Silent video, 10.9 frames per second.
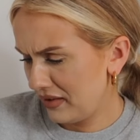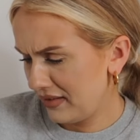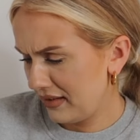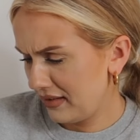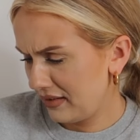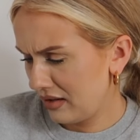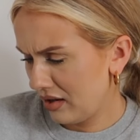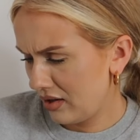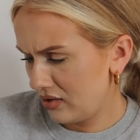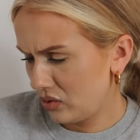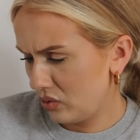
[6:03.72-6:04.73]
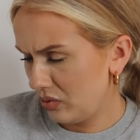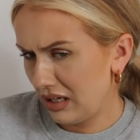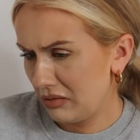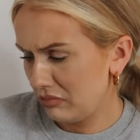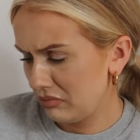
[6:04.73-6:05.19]
that says high school
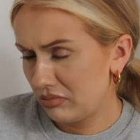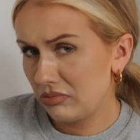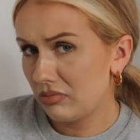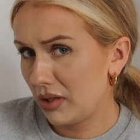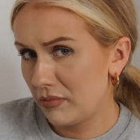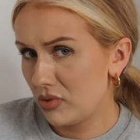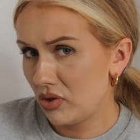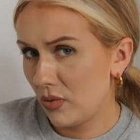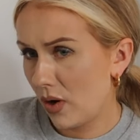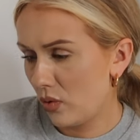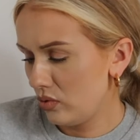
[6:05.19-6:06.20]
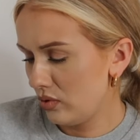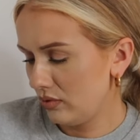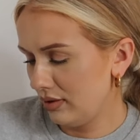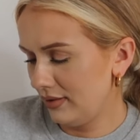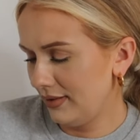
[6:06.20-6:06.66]
I'm, I'm too
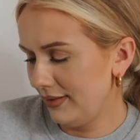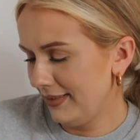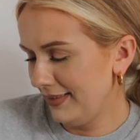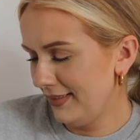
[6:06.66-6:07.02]
old.